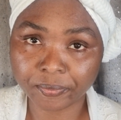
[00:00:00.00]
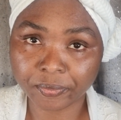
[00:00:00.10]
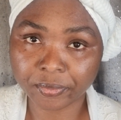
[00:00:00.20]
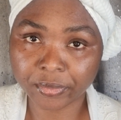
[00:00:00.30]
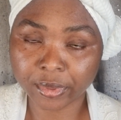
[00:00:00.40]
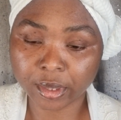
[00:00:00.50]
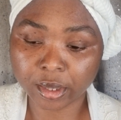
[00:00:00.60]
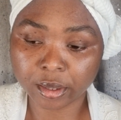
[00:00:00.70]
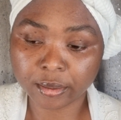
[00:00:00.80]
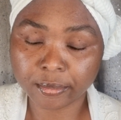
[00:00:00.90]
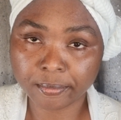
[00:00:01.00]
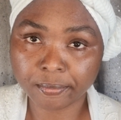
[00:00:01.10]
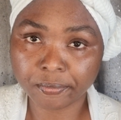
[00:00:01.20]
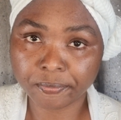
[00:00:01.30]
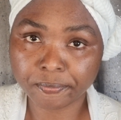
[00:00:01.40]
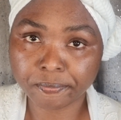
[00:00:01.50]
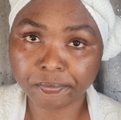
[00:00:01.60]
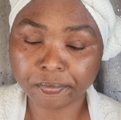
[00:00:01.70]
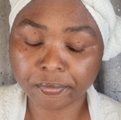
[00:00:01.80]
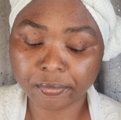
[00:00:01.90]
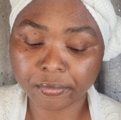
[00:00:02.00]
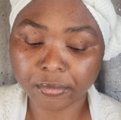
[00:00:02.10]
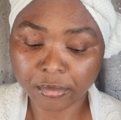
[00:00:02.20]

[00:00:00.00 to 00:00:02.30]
(silence)